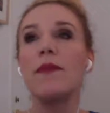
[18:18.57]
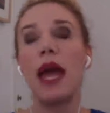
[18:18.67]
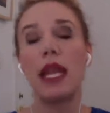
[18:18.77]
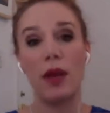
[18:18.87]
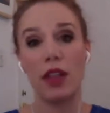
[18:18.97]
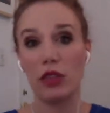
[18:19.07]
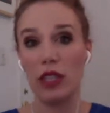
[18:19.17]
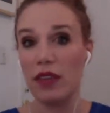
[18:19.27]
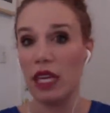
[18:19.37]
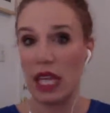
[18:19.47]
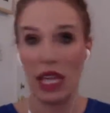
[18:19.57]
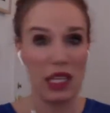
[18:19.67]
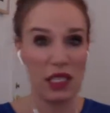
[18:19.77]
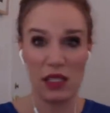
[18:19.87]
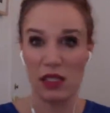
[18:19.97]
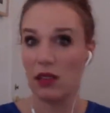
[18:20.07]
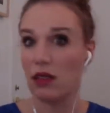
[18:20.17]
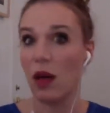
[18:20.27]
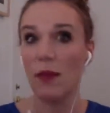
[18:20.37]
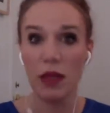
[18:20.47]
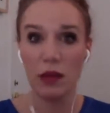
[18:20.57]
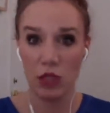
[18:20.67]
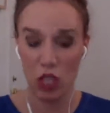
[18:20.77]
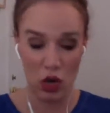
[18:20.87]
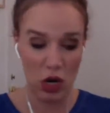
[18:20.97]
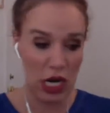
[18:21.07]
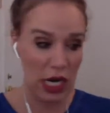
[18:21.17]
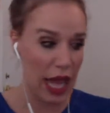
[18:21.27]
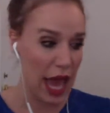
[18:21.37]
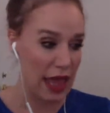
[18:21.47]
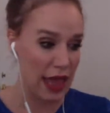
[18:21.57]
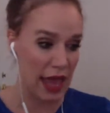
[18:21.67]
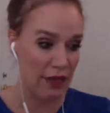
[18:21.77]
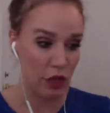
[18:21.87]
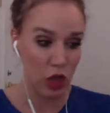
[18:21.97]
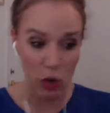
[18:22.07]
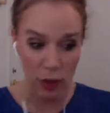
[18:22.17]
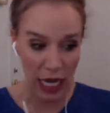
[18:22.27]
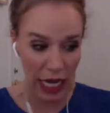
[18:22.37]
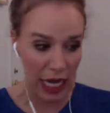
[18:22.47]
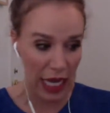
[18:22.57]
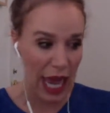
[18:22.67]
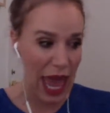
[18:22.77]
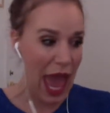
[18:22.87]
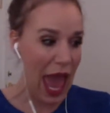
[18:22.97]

Anyway, they're living in like this slum in New York, and they have no money.